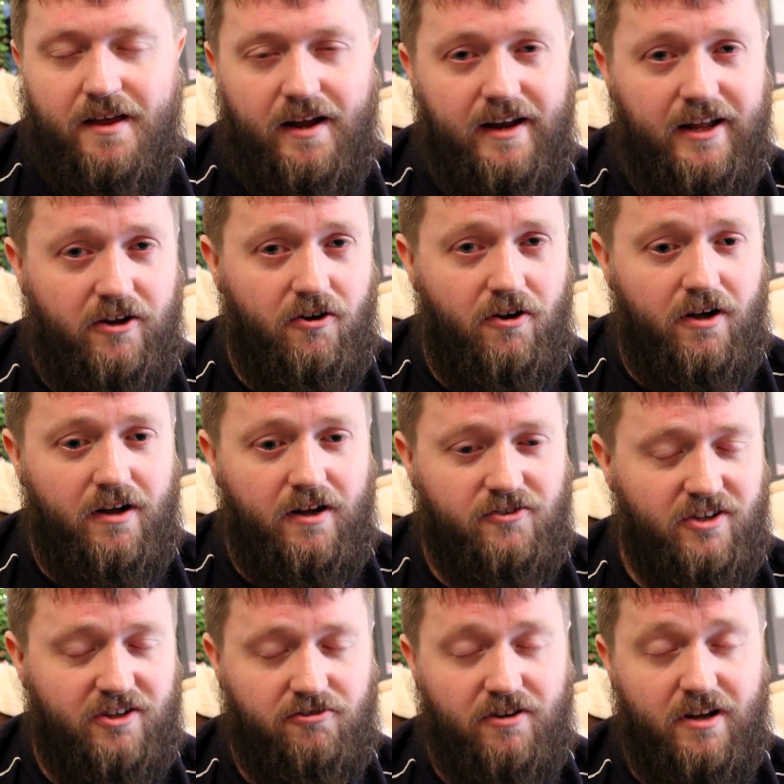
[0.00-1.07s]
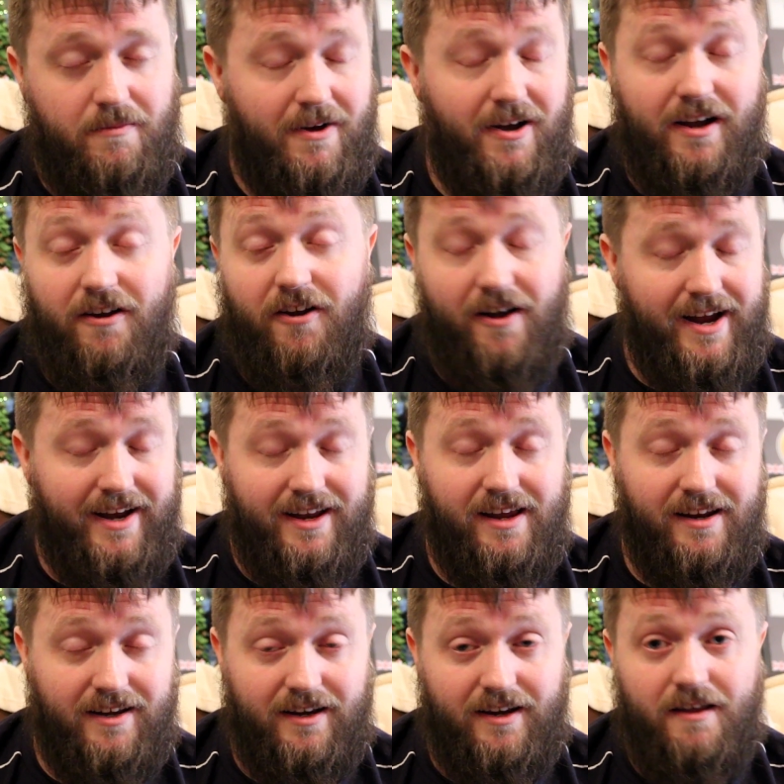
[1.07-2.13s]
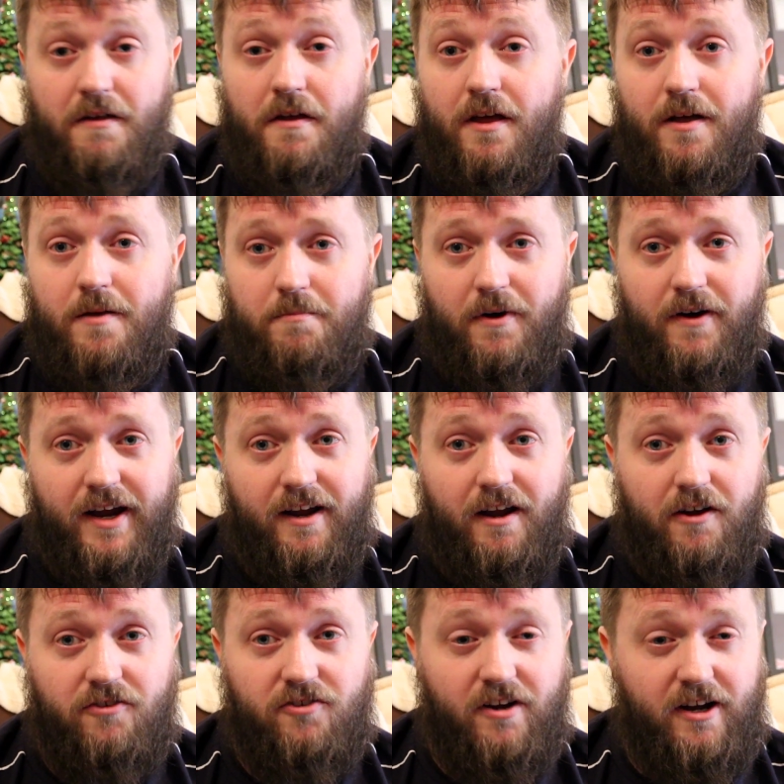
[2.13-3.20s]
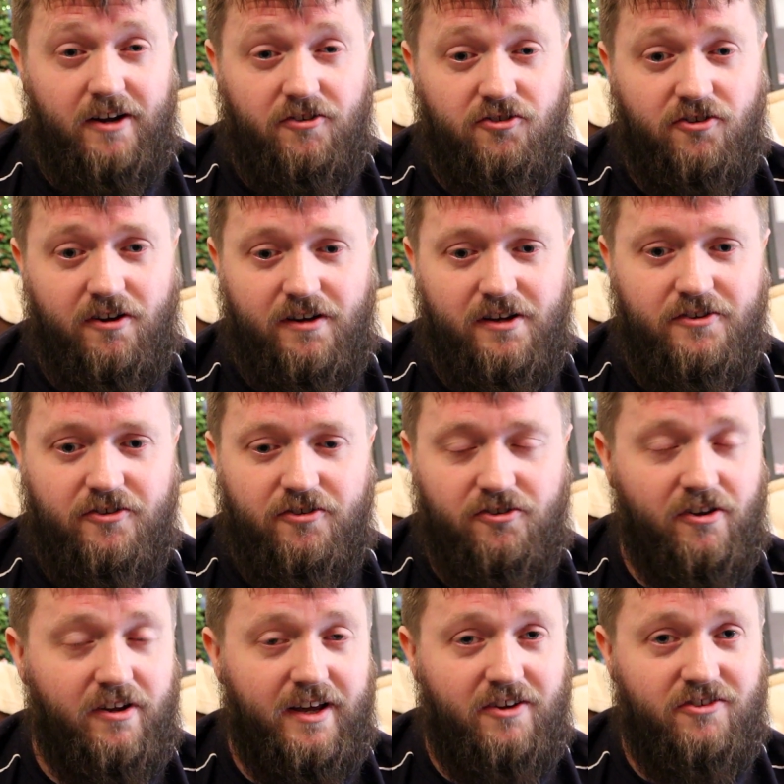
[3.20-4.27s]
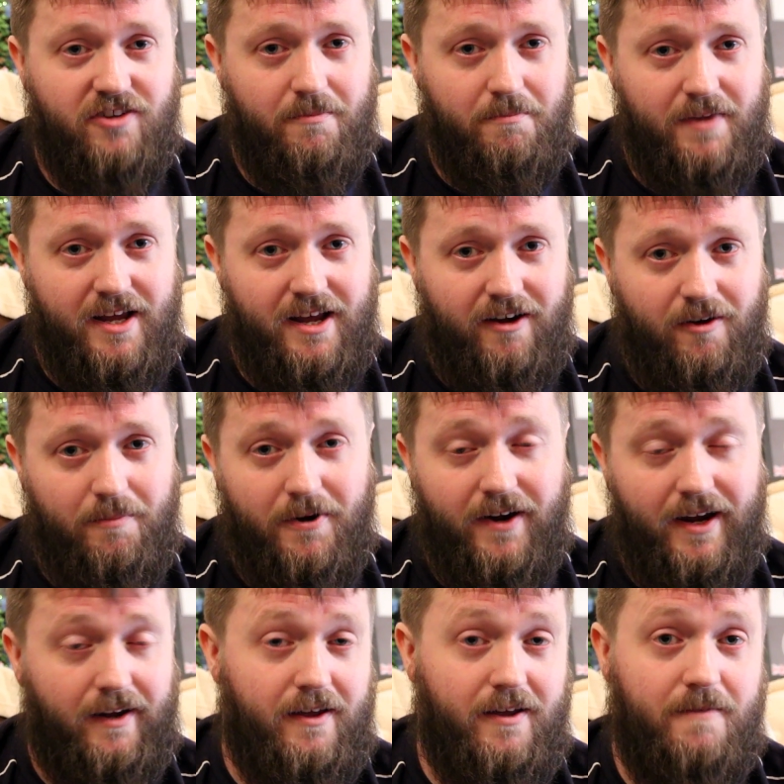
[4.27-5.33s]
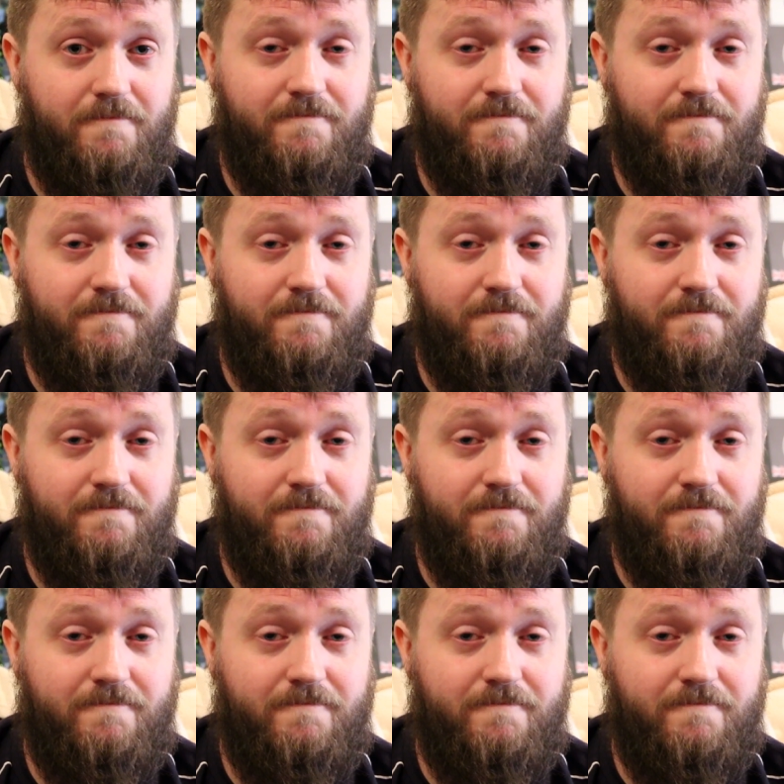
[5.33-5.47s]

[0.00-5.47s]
And I said to them, I need a bike because I'm going to Scotland, so they sent me out a bike.